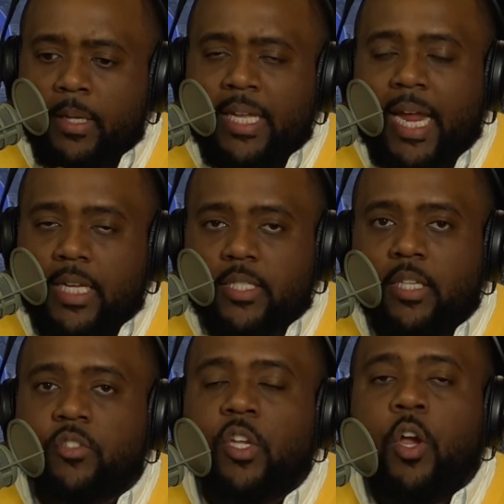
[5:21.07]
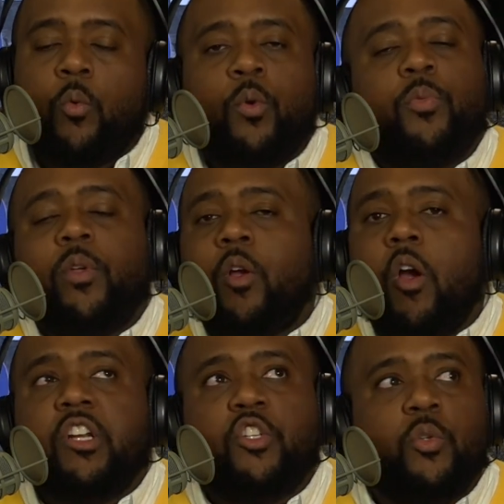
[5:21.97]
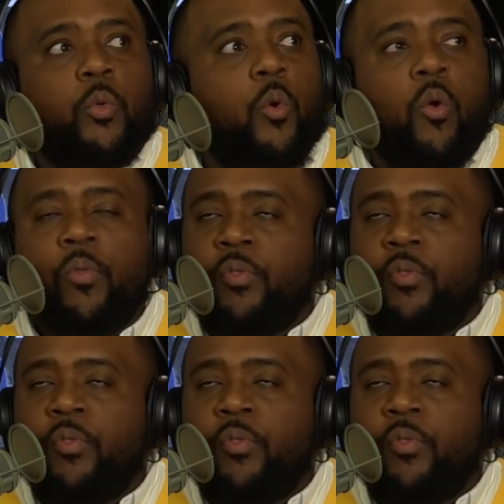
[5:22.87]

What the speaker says: cases with regard to